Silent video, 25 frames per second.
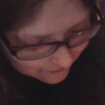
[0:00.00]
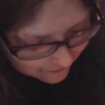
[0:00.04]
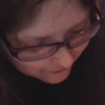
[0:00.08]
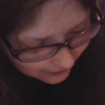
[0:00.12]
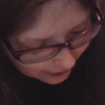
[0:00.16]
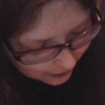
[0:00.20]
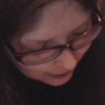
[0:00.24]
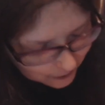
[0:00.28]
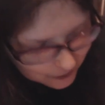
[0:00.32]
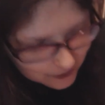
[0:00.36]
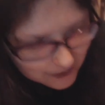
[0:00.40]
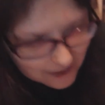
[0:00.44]
and
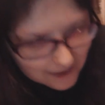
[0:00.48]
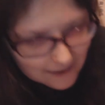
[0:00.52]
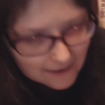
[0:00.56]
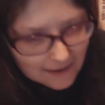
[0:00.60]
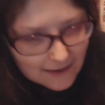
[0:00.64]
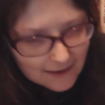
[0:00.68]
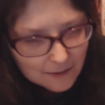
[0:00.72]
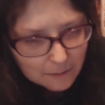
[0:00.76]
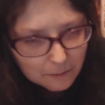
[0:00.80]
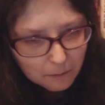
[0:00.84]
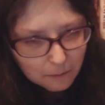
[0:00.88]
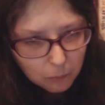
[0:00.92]

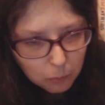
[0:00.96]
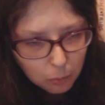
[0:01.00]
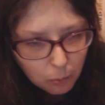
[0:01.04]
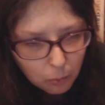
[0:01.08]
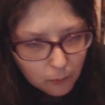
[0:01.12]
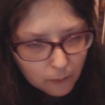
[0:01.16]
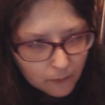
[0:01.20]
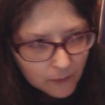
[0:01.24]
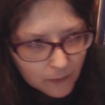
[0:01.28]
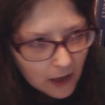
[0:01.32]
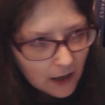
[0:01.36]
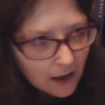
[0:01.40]
thousands of
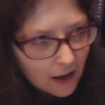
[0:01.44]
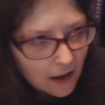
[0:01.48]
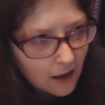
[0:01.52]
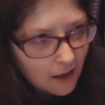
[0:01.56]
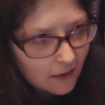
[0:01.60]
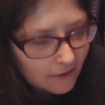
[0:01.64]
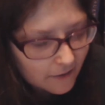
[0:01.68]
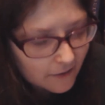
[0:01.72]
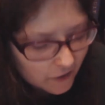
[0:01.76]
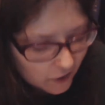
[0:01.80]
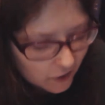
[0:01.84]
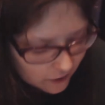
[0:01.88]

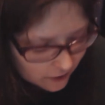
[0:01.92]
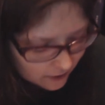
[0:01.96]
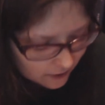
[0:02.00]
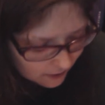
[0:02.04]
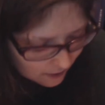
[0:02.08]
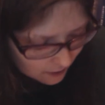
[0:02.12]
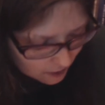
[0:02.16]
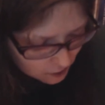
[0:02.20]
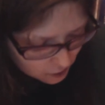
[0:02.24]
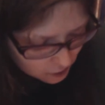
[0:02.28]
just